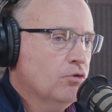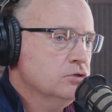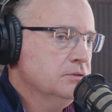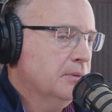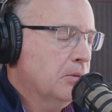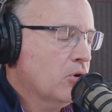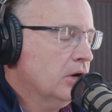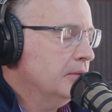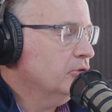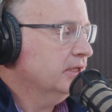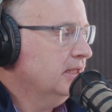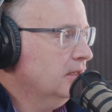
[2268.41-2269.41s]
unfortunately we
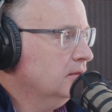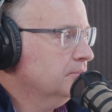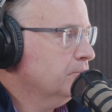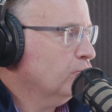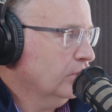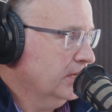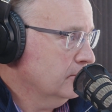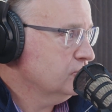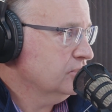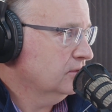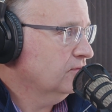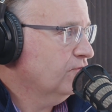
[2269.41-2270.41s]
weren't able to get
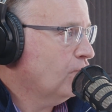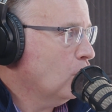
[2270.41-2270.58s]
preemption